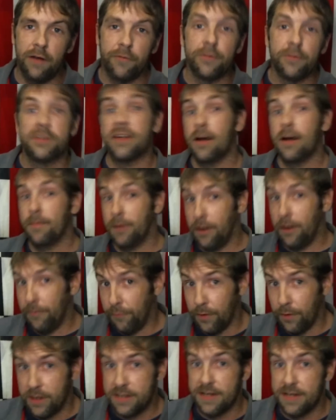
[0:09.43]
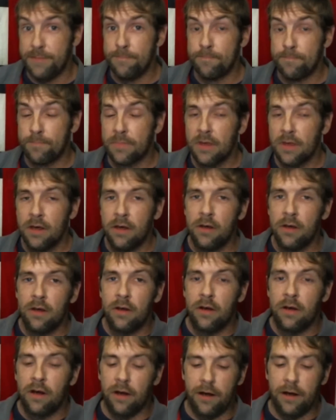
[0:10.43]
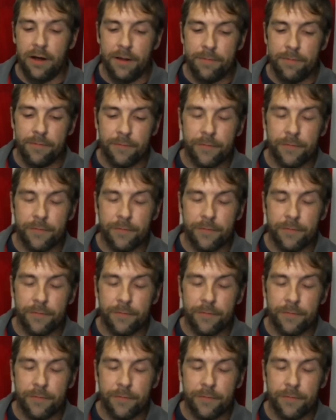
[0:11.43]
for Sauber F1 Team.